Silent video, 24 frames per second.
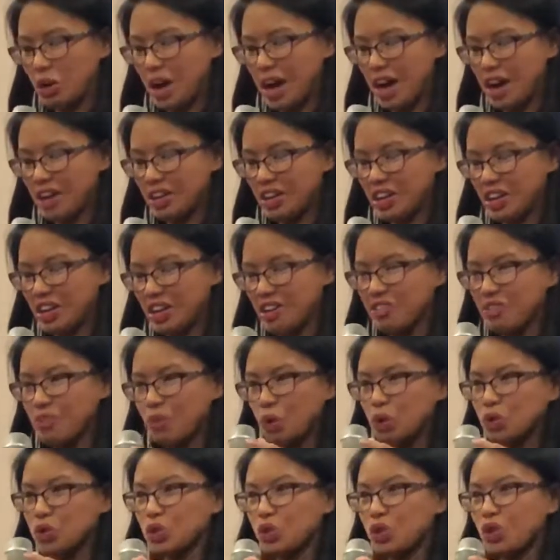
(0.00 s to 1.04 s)
how to
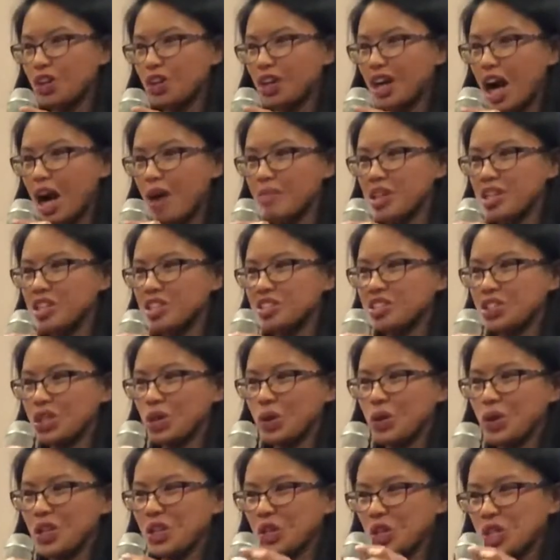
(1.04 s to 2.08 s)
fold origami
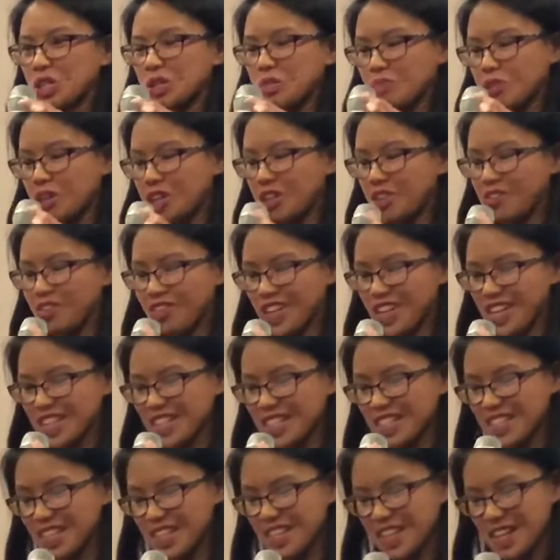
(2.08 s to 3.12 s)
so it looks
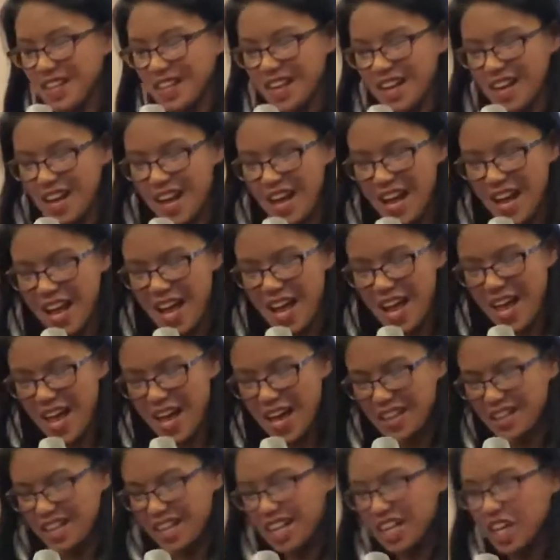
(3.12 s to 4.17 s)
perfect.
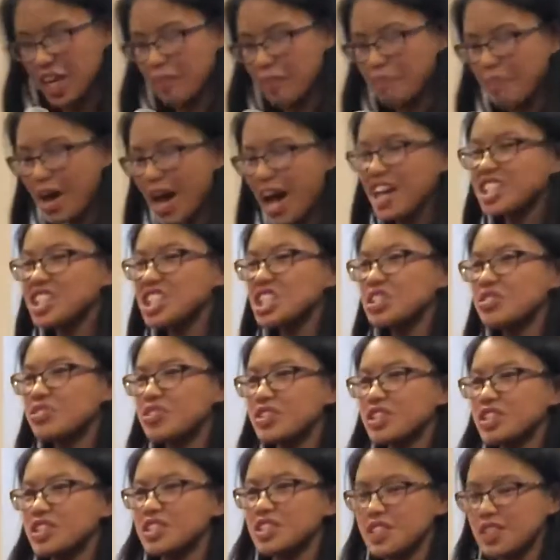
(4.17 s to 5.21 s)
And they get patches for
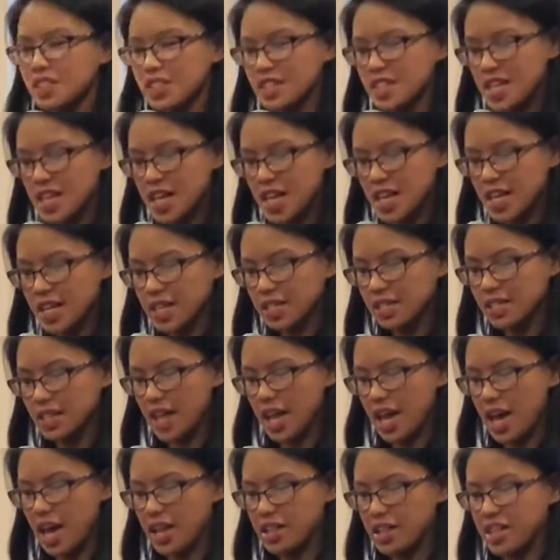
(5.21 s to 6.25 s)
these things,
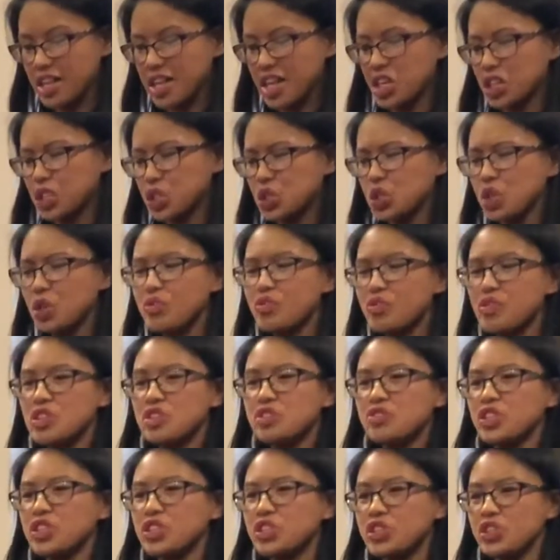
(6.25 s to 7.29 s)
and they get trophies
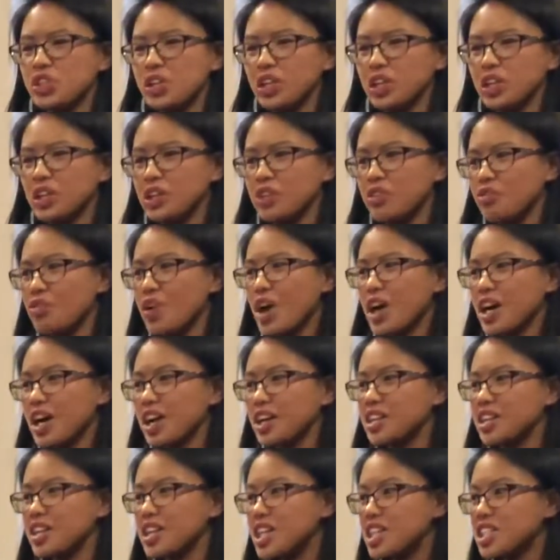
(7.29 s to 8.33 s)
for drill and
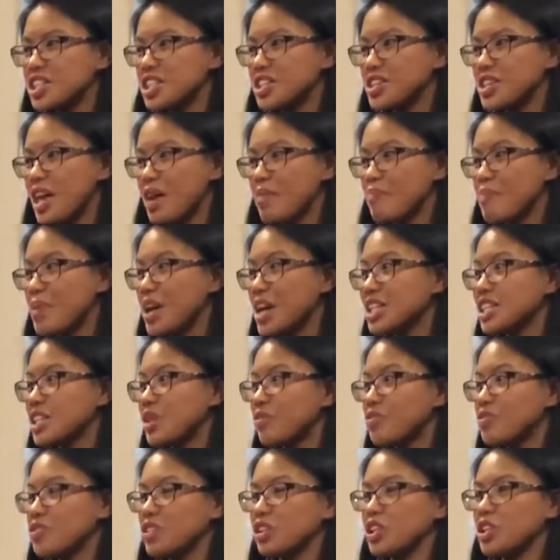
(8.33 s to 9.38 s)
recognition that makes
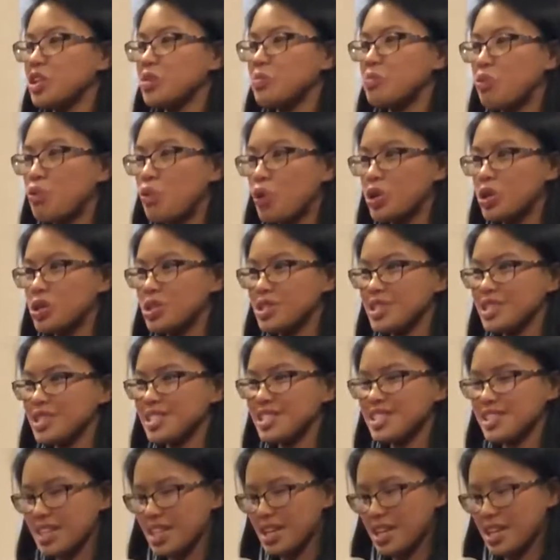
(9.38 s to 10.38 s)
them feel important.